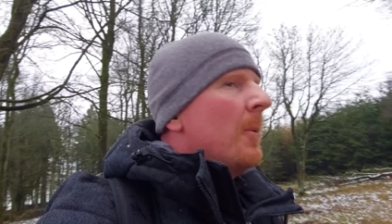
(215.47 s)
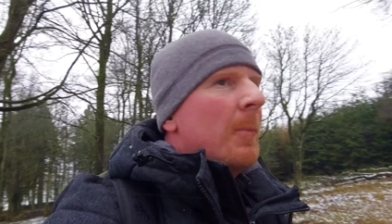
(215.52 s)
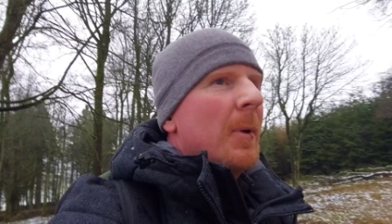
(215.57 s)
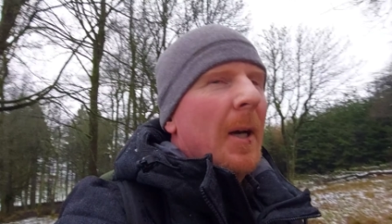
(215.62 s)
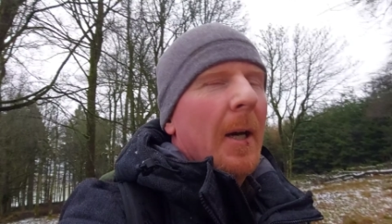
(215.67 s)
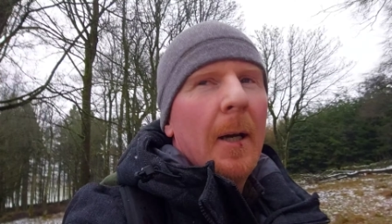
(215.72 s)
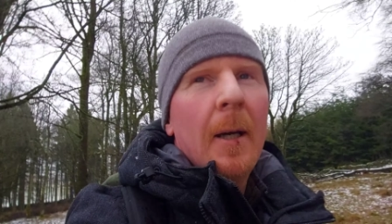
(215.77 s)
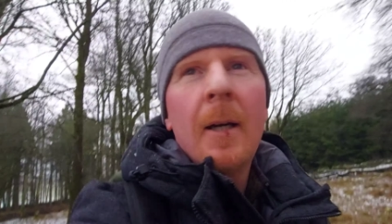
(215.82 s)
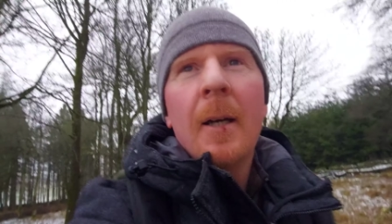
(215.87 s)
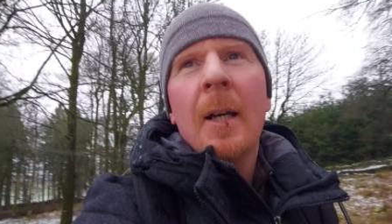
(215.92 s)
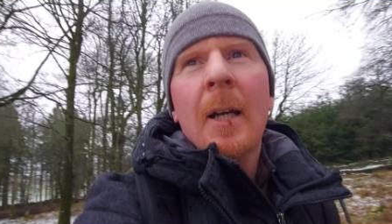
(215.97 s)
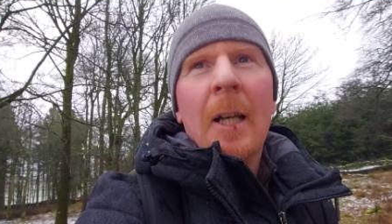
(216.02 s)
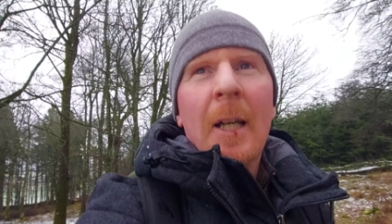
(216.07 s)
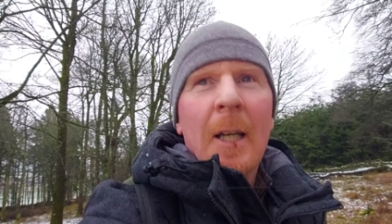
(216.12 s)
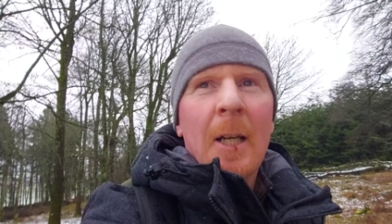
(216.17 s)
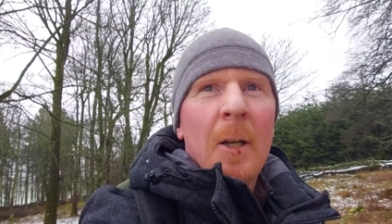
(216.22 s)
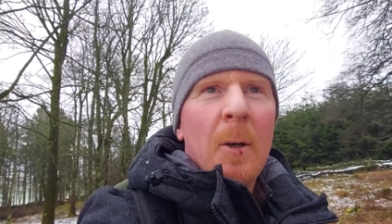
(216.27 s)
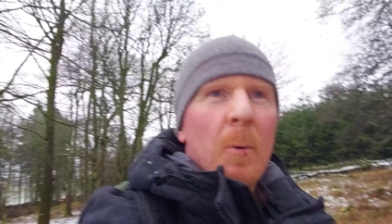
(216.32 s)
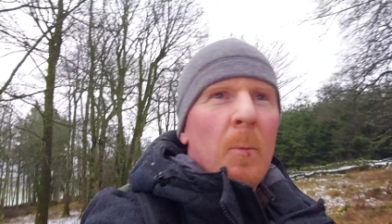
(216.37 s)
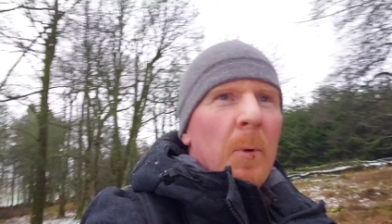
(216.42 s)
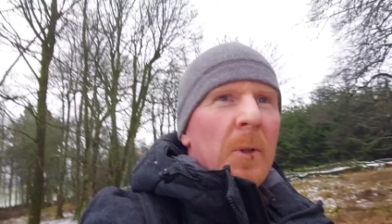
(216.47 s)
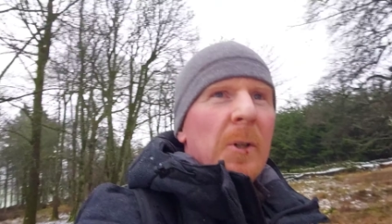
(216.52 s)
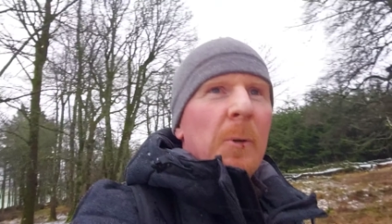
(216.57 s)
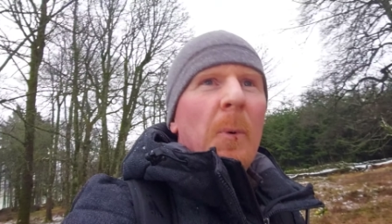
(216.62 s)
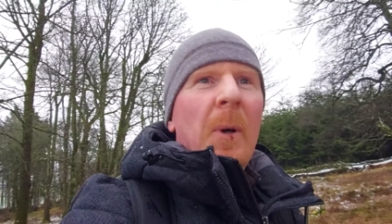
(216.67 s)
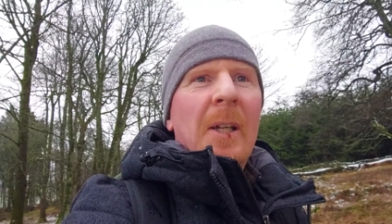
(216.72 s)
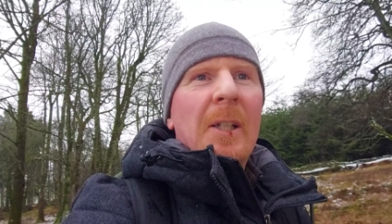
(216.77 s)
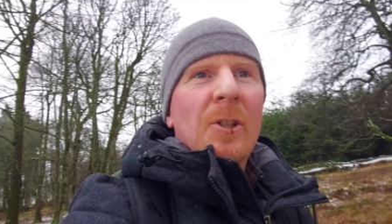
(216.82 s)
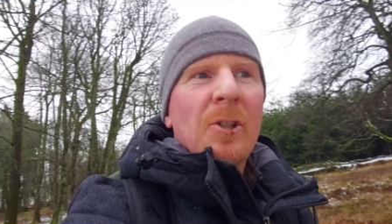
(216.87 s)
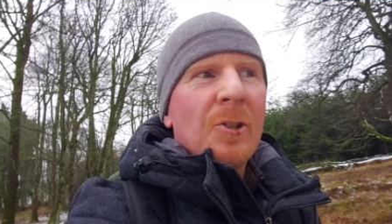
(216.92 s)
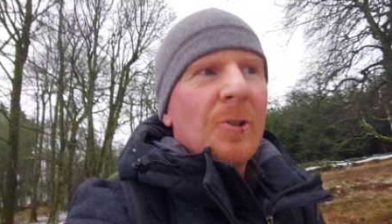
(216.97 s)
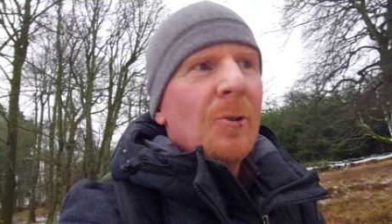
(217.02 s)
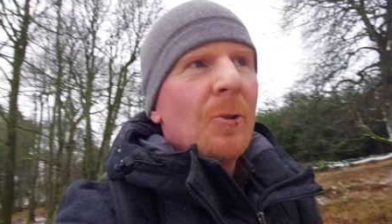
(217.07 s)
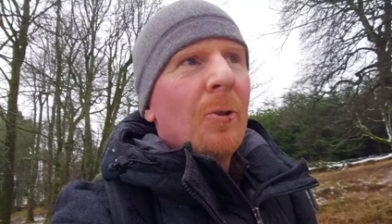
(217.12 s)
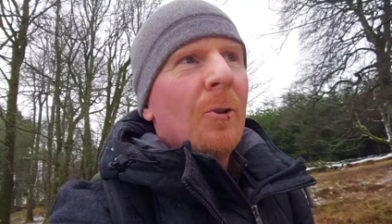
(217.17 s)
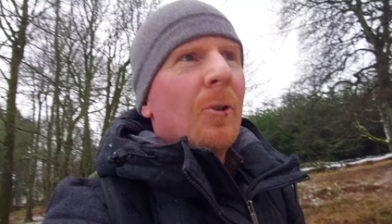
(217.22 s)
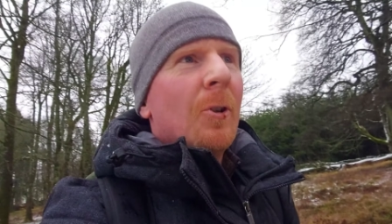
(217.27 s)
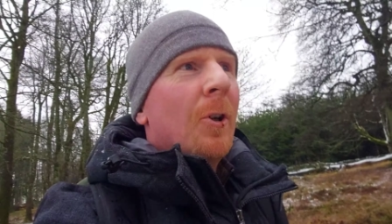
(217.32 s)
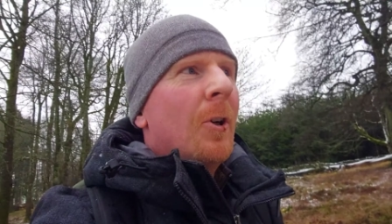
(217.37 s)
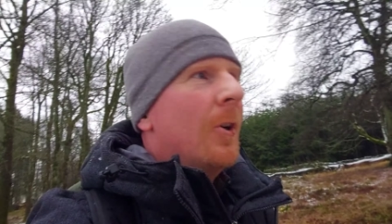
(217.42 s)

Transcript: But with the white snow,